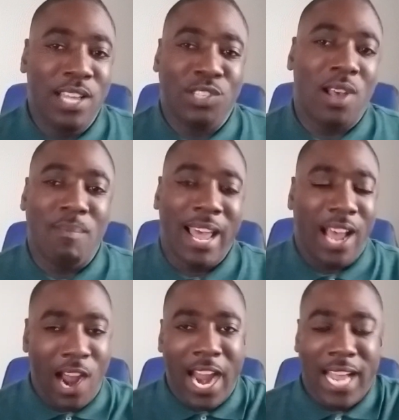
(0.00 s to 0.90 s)
So I'm like,
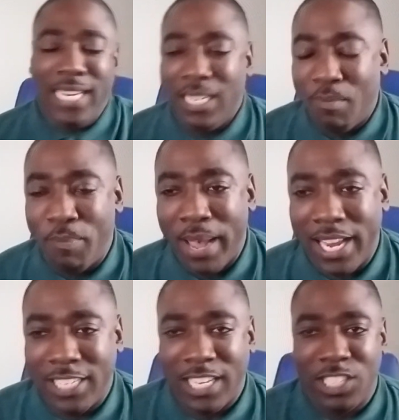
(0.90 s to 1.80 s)
all right, I need to be
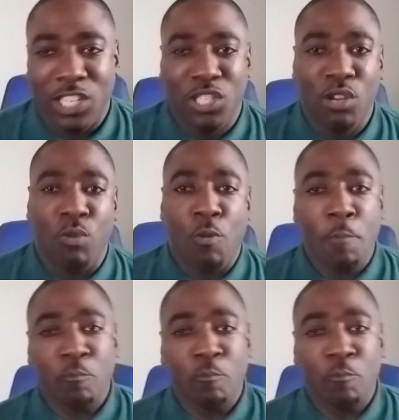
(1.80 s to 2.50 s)
paying attention too.